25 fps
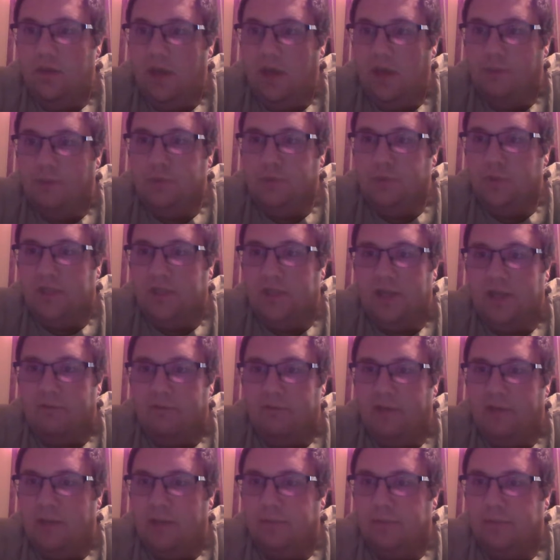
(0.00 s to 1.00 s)
I'm doing a lot of
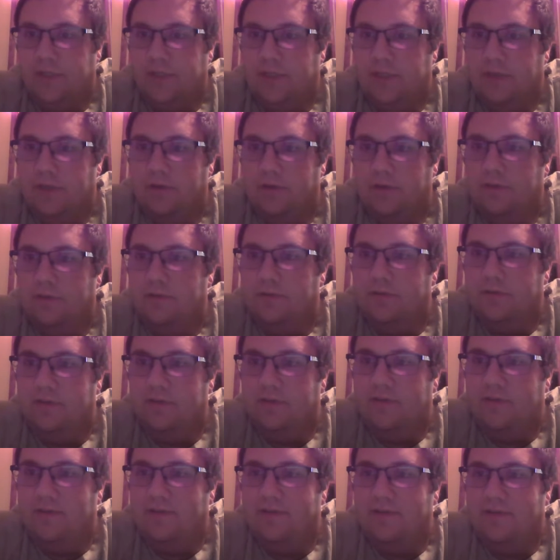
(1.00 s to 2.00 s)
rambling here.
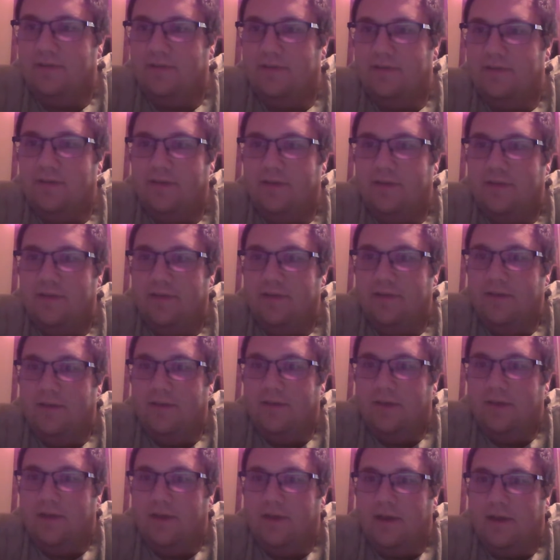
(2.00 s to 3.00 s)

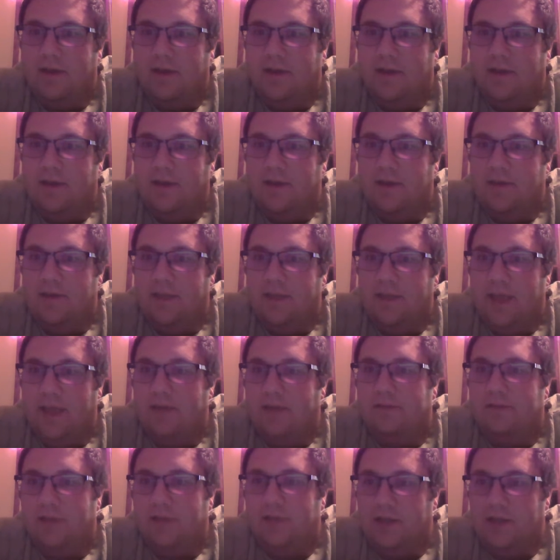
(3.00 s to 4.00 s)

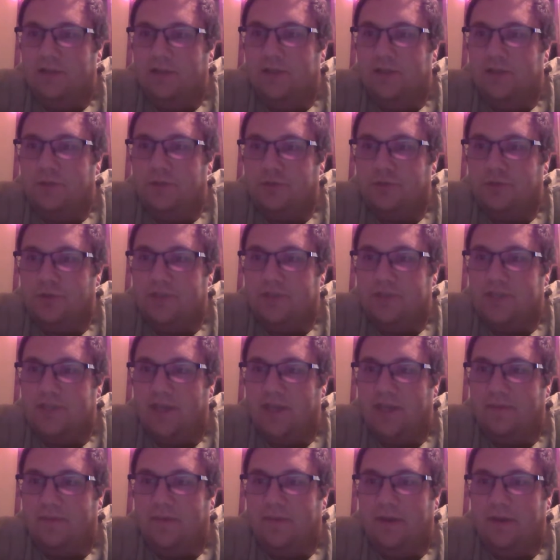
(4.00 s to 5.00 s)
Yeah, a lot of Detroits
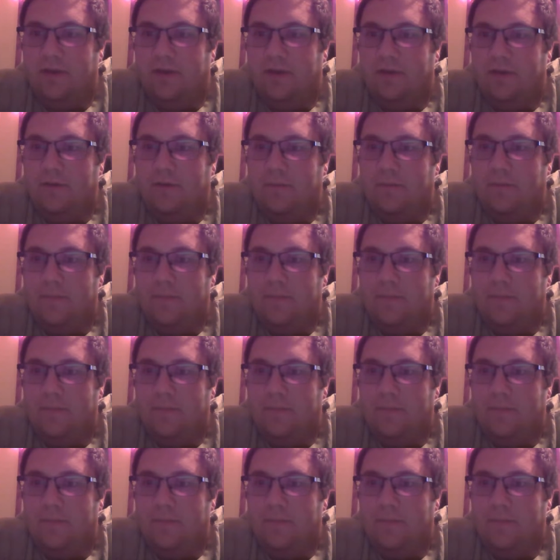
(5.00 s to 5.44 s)
out there.